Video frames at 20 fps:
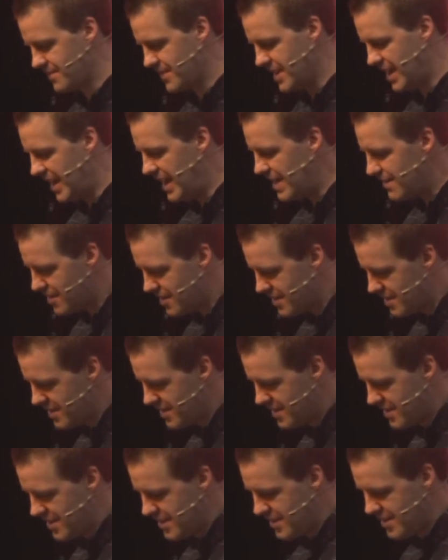And even
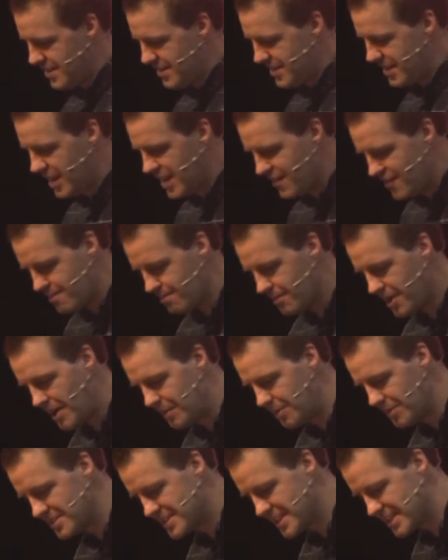the Living
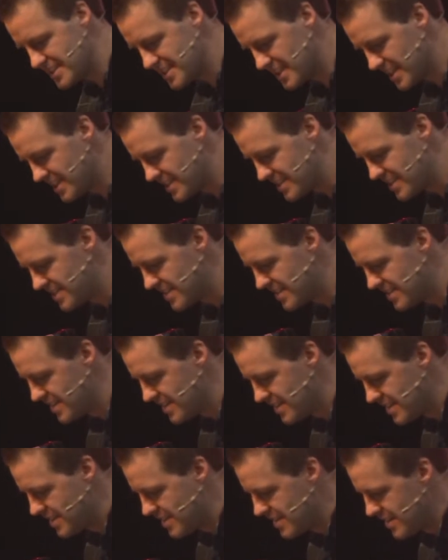Bible says this,
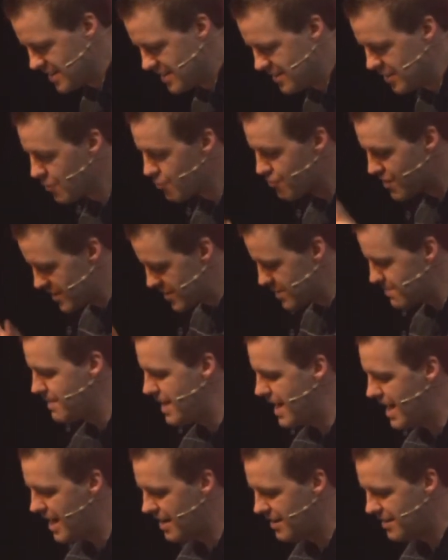the rich
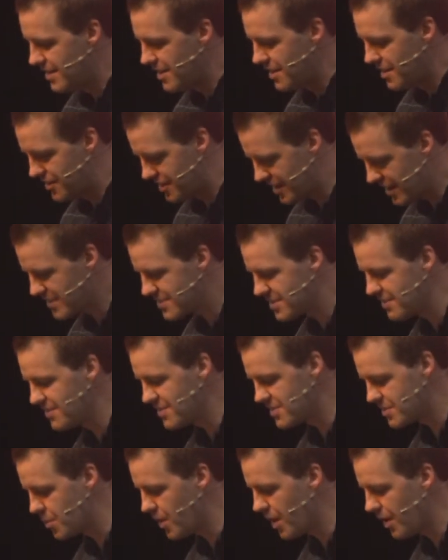man thinks of
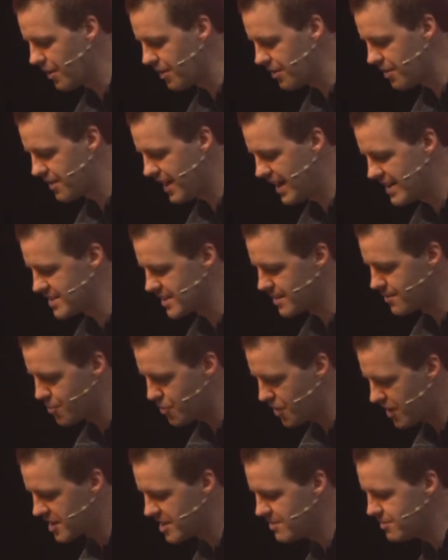his wealth as an
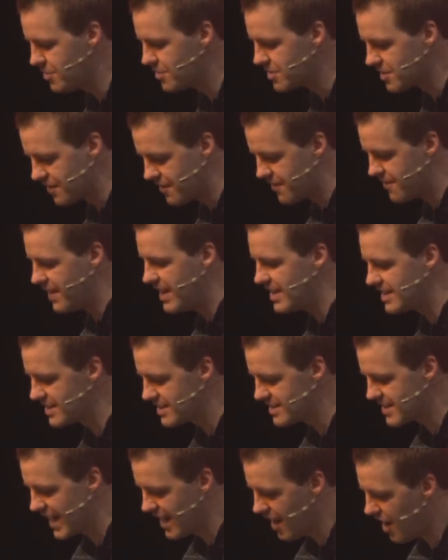impregnable defense, a